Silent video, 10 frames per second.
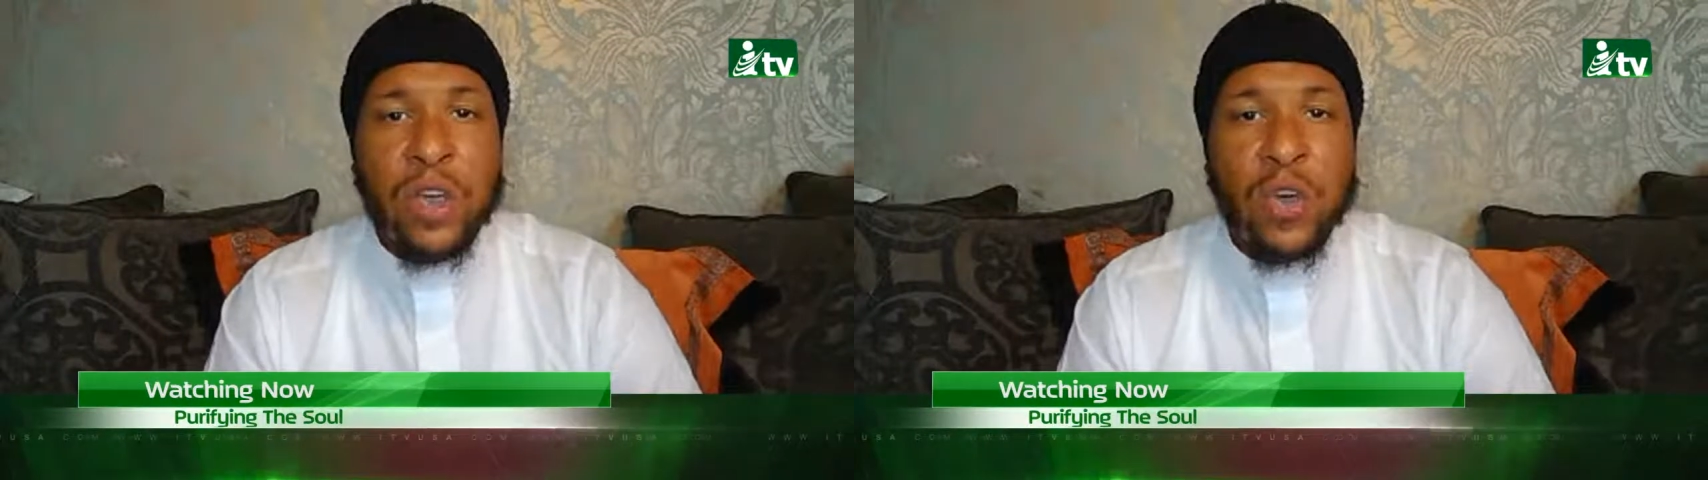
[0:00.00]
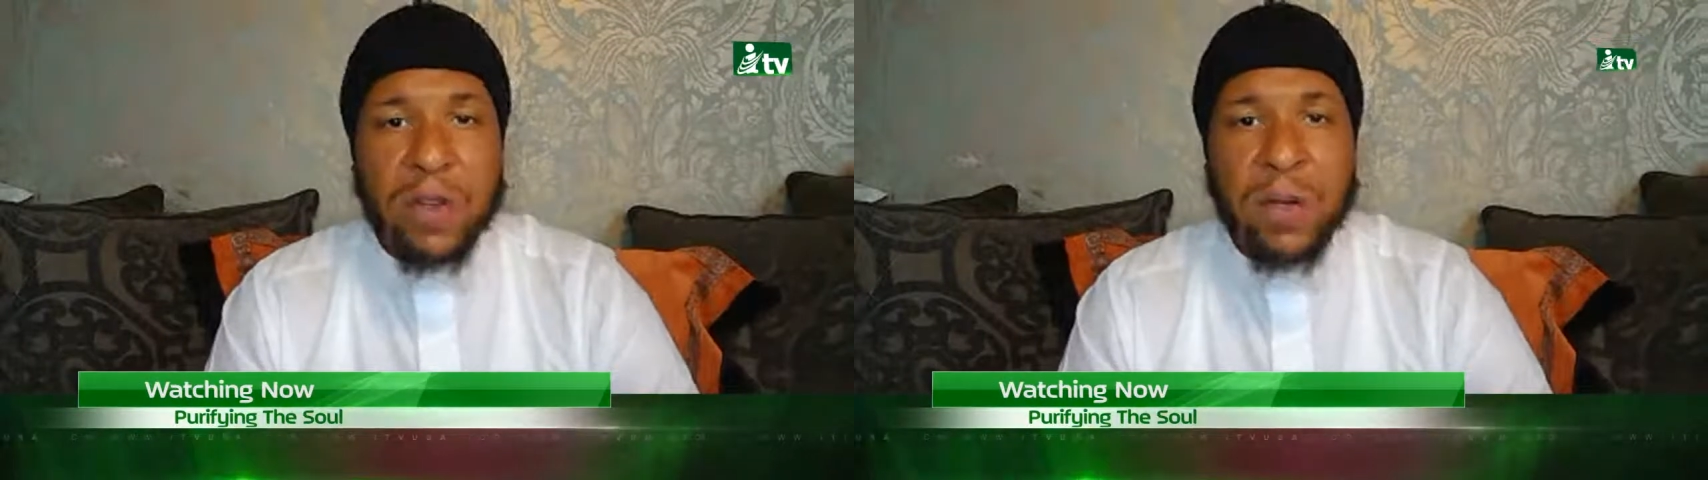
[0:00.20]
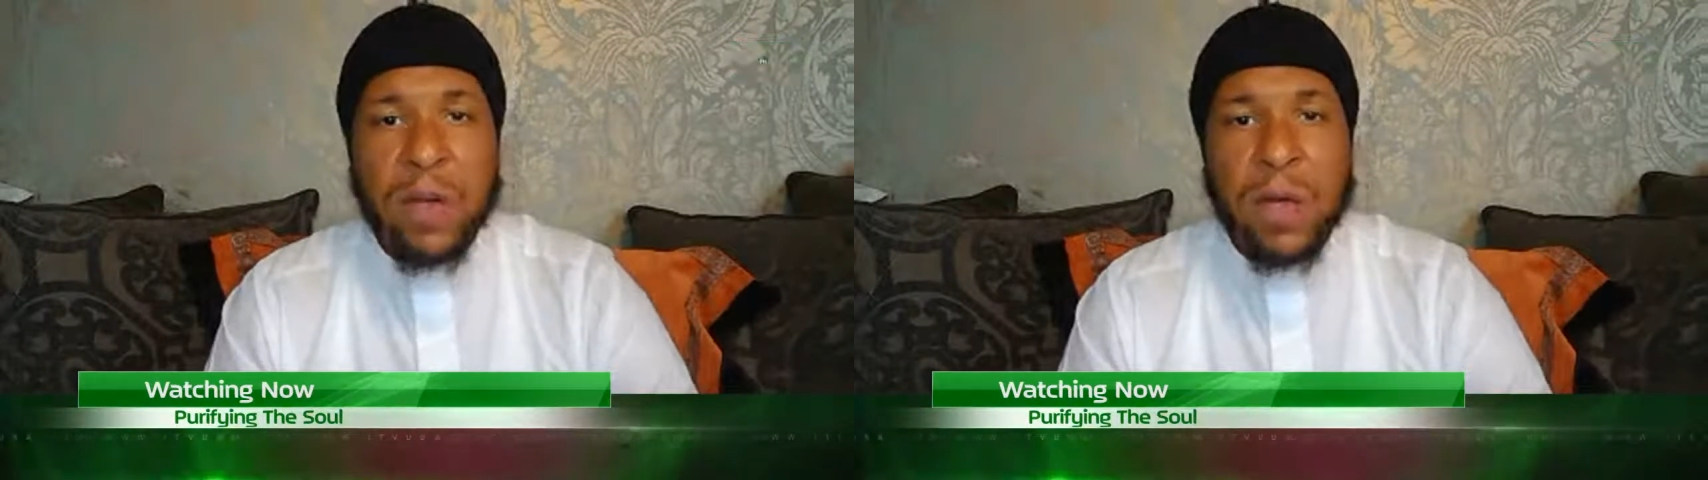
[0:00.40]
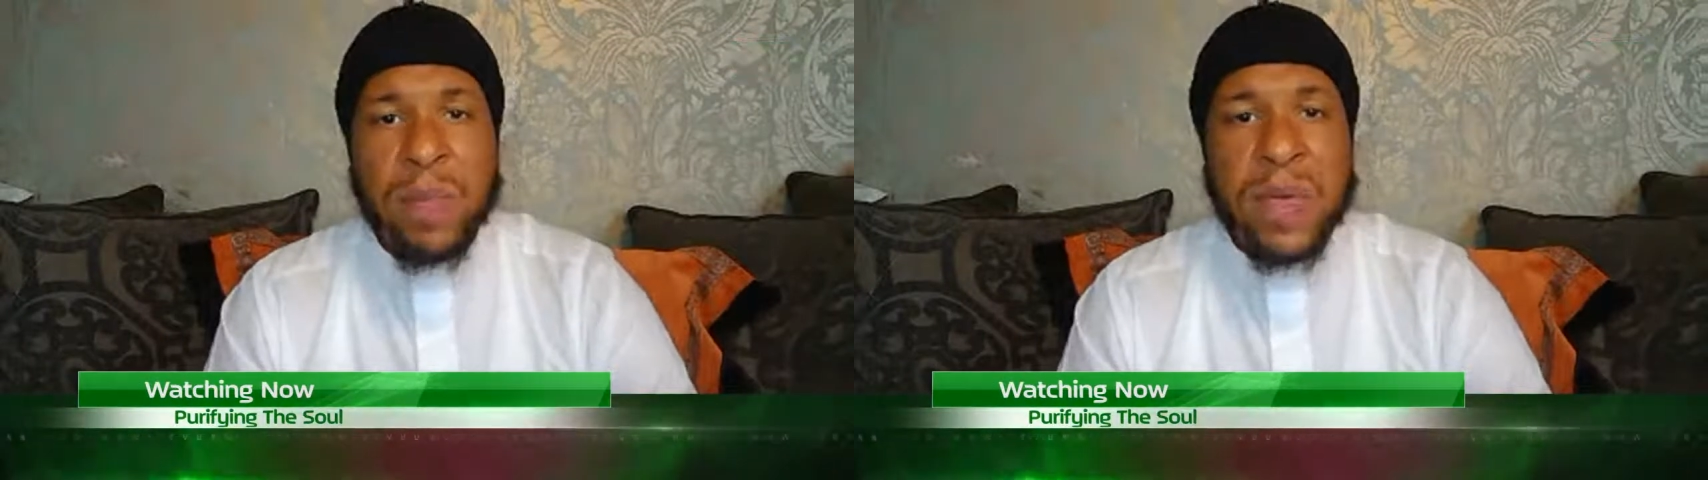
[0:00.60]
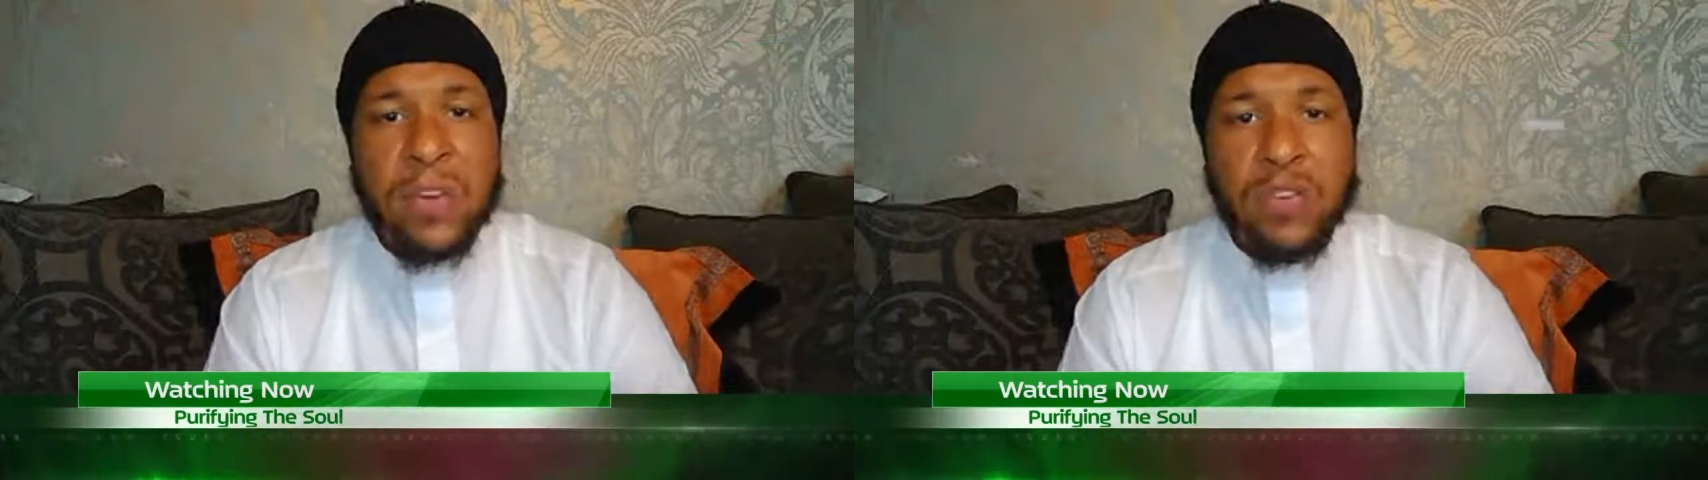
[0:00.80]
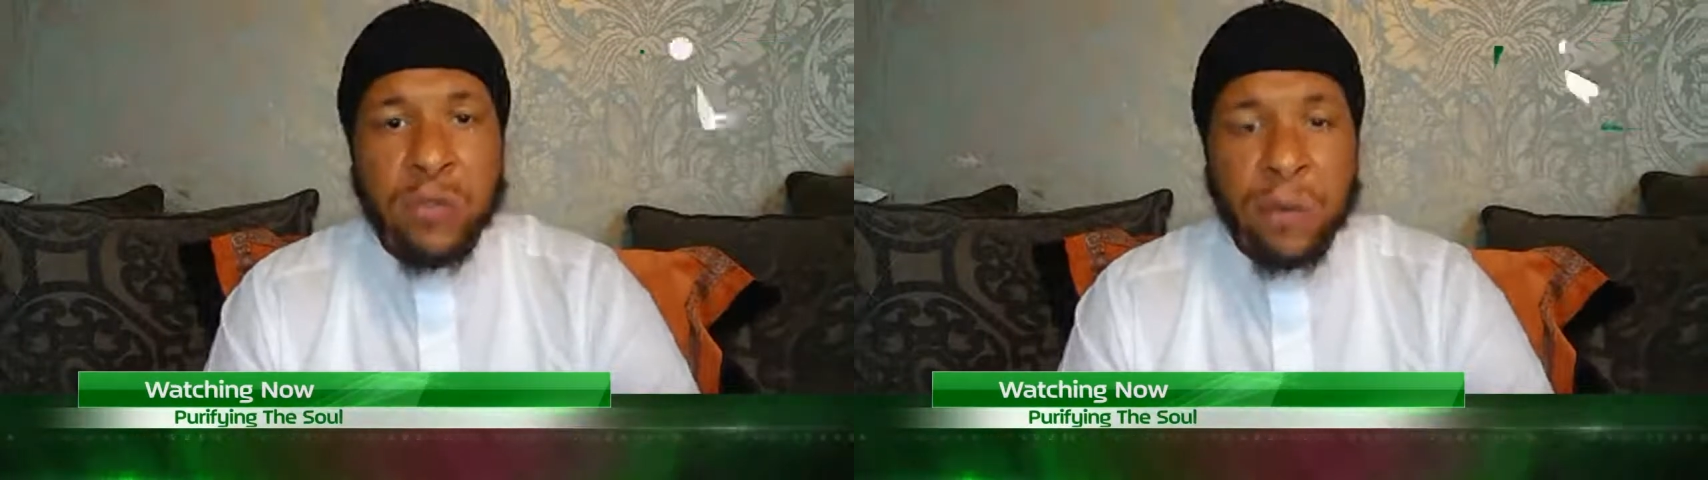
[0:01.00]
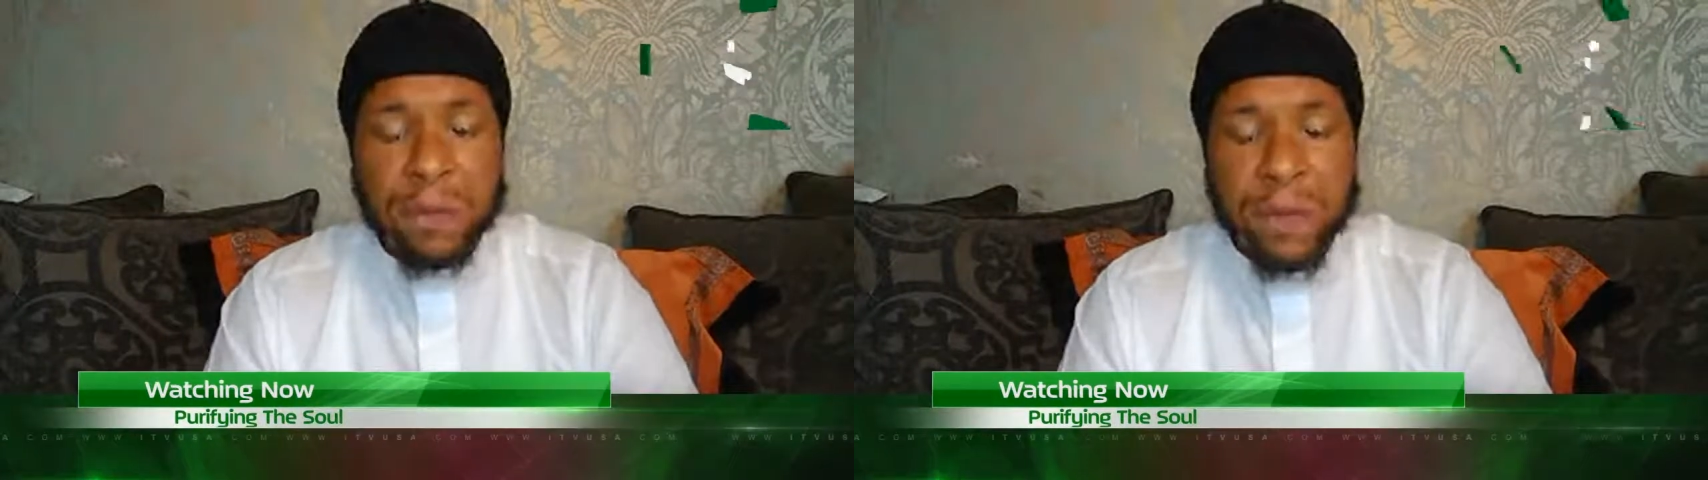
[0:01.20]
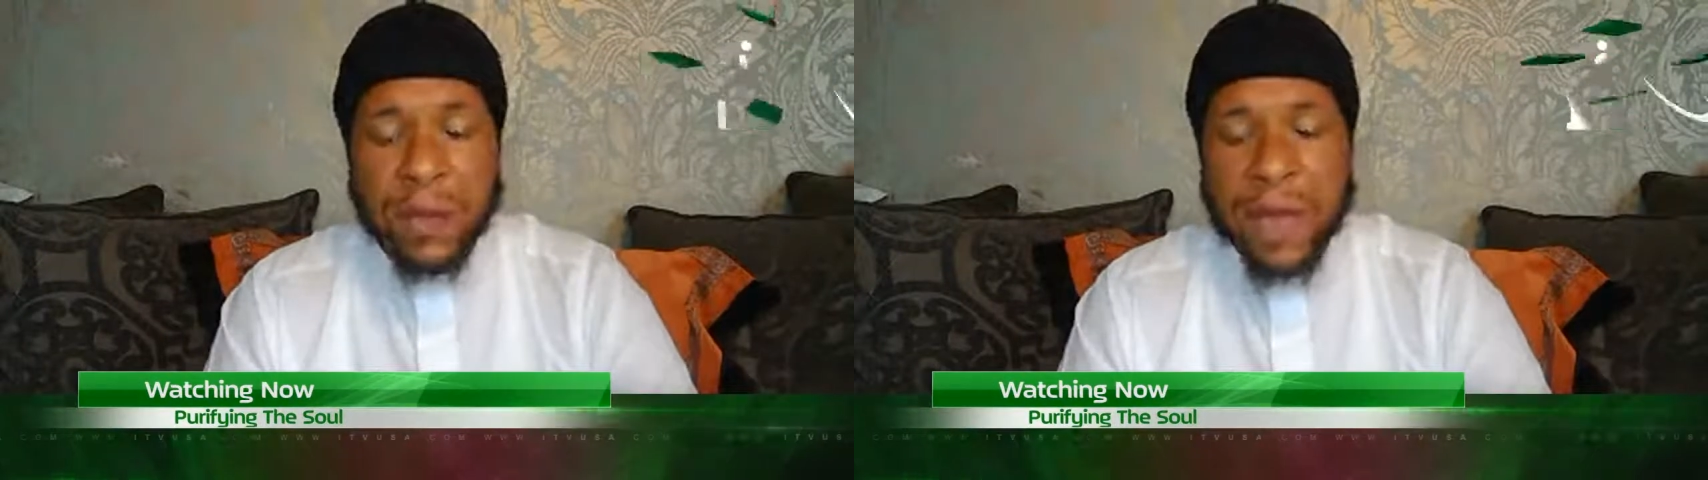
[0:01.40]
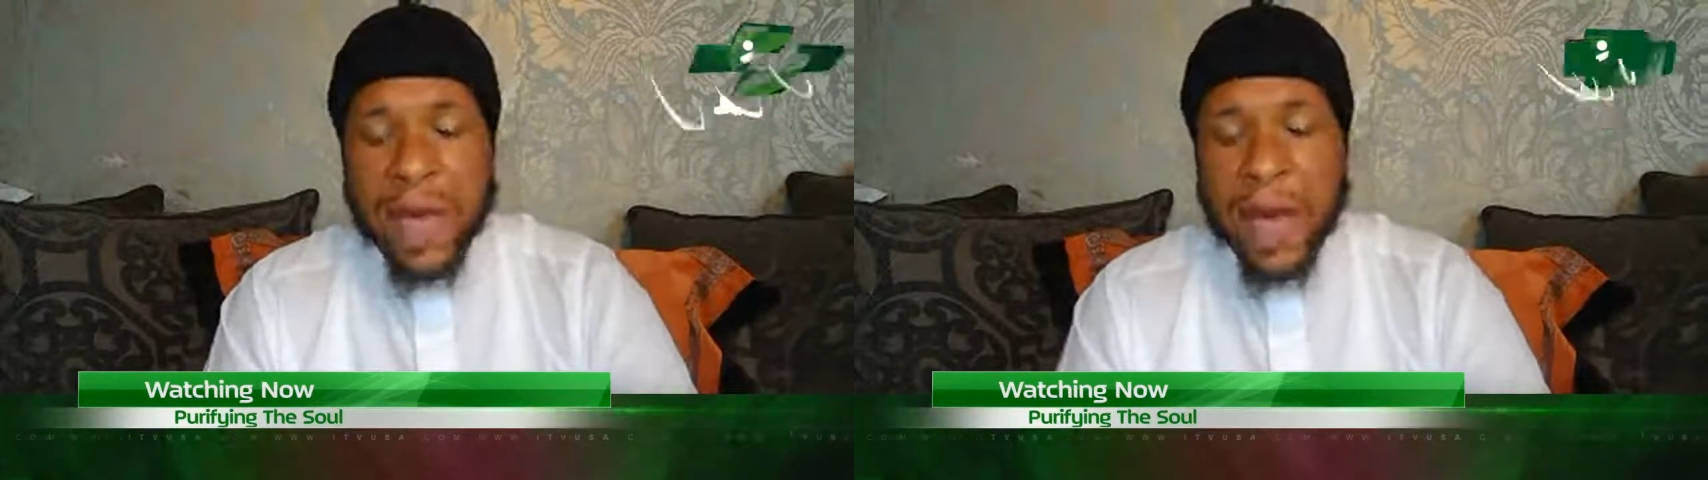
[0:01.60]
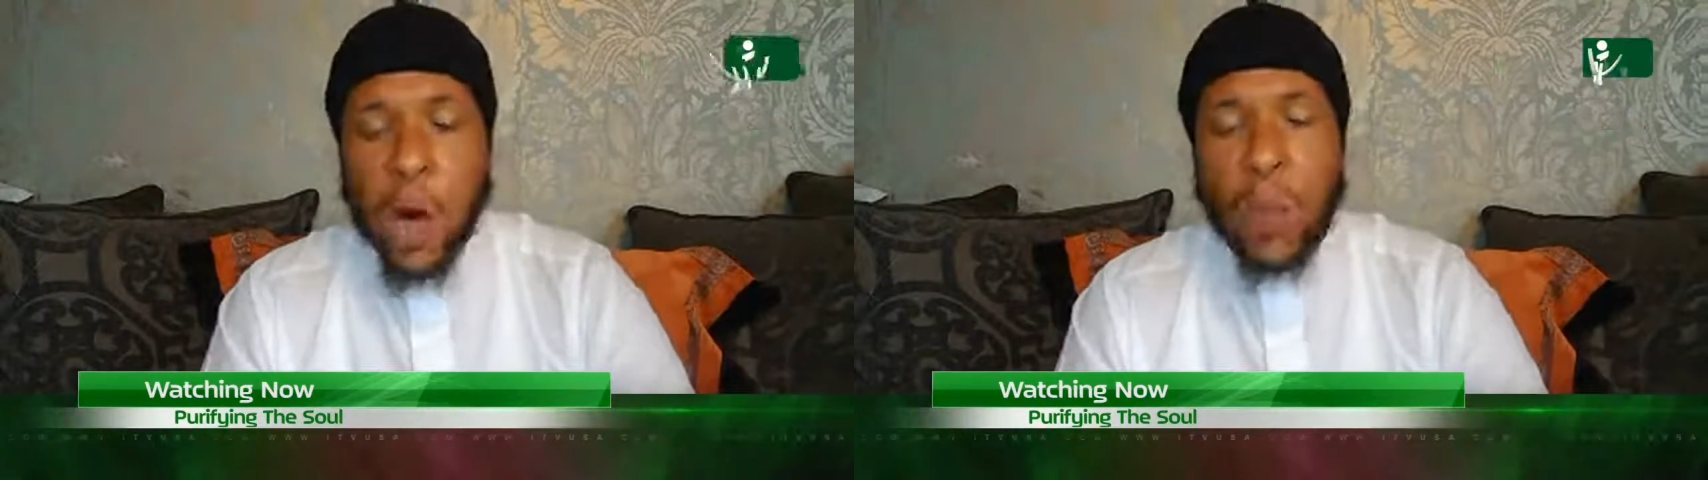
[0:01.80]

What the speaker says: good, being truthful,